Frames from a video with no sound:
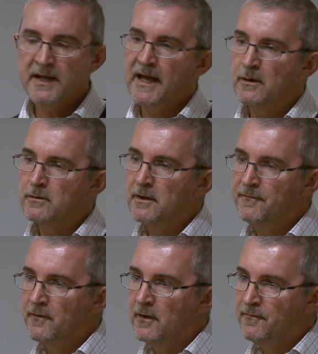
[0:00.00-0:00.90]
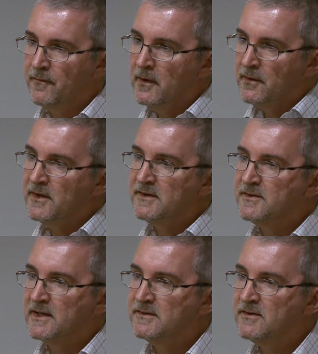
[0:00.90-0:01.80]
now of these
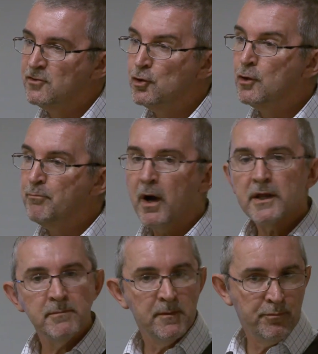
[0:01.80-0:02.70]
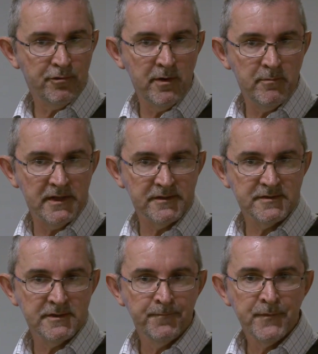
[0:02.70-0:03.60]
things is you can buy them in
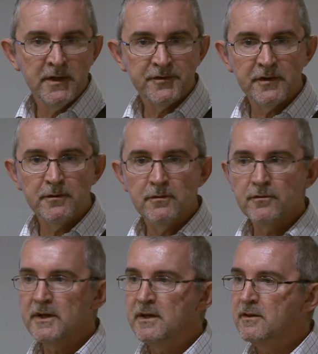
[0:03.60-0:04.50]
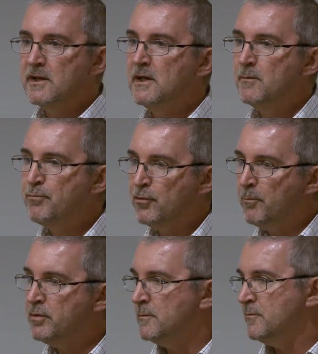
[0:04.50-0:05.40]
pre-mixed. So the
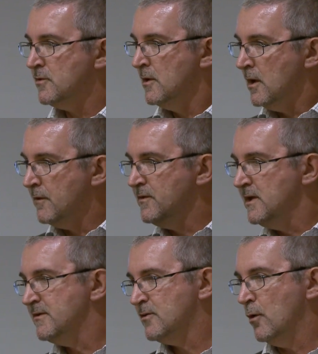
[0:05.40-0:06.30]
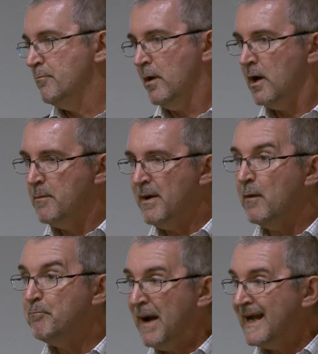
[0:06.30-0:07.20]
problems of years gone by
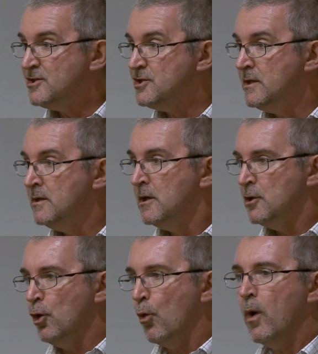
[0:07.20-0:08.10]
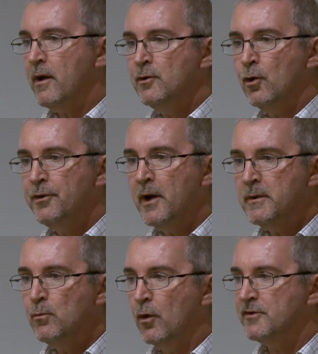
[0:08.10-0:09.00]
about batching, not
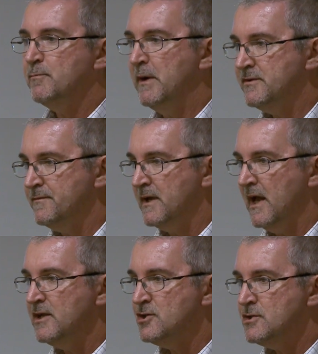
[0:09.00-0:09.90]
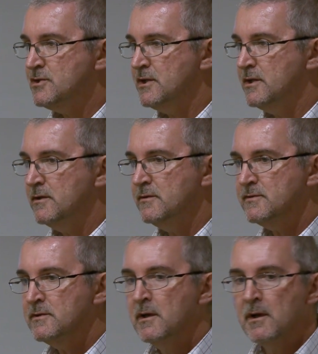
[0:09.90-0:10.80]
knowing what specification to
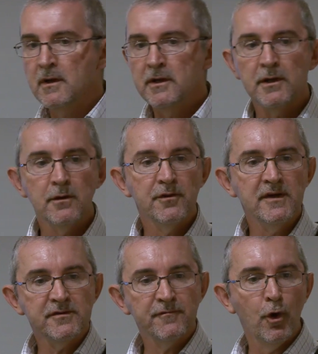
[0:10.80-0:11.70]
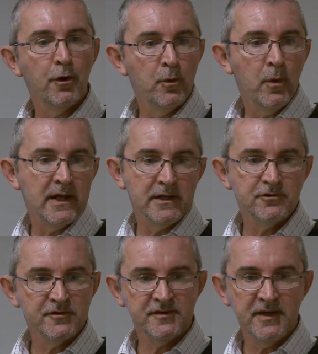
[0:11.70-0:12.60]
use, you know, these have gone away. You
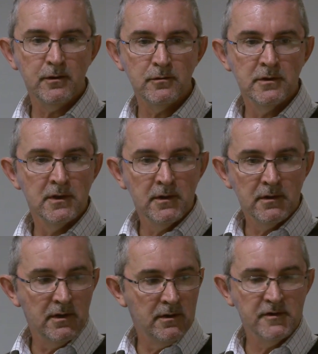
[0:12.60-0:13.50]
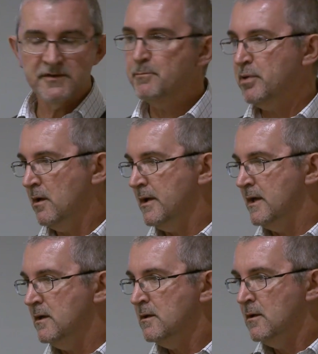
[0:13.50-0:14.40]
just tell the
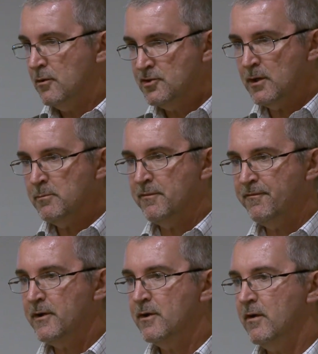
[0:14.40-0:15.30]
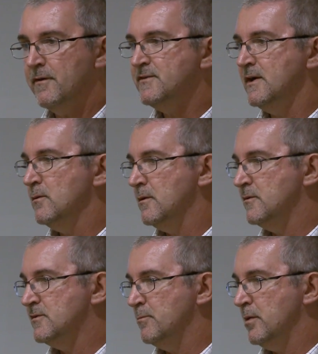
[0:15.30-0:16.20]
supplier, show them a photograph, tell
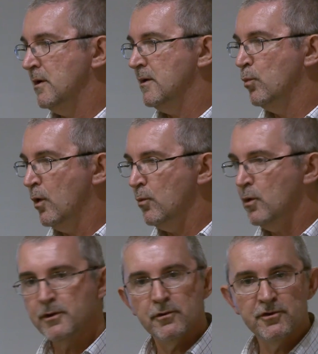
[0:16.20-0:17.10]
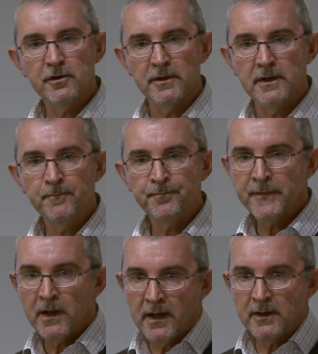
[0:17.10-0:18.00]
the supplier what you're doing,
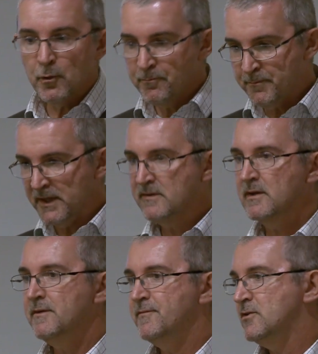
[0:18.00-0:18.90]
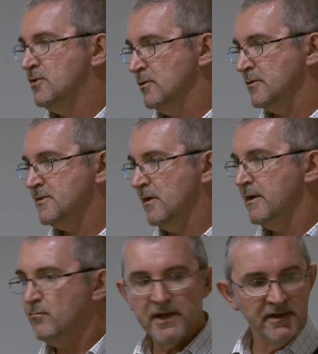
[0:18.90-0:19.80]
and it will be delivered to your
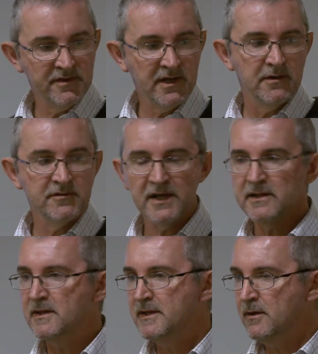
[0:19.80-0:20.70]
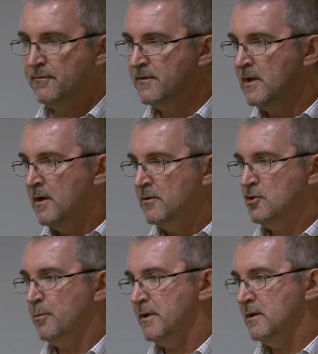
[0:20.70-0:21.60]
site ready to go. Take the lid off,
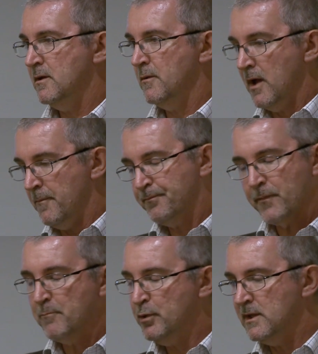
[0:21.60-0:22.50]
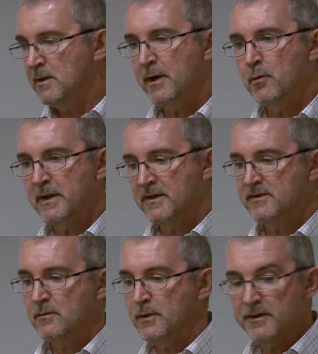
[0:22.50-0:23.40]
chop it in, put it in the Bell
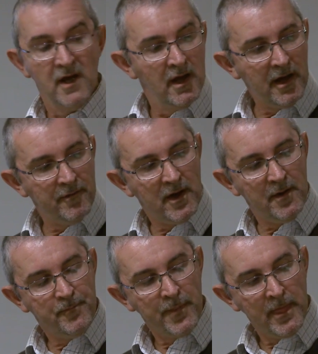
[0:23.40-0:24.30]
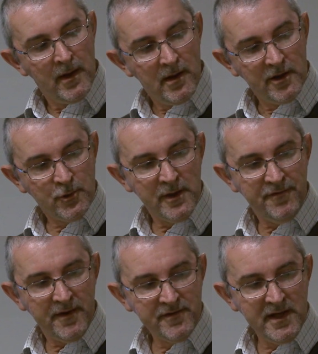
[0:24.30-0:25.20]
mixer. With a
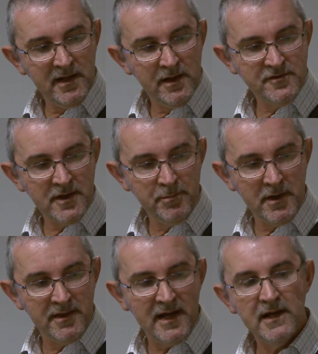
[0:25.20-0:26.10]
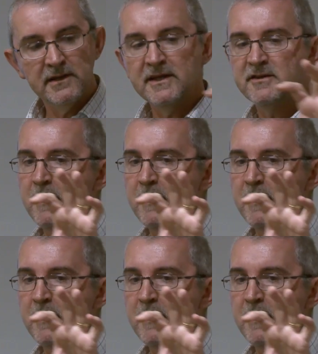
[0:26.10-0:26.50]
25 kilo tub like that needs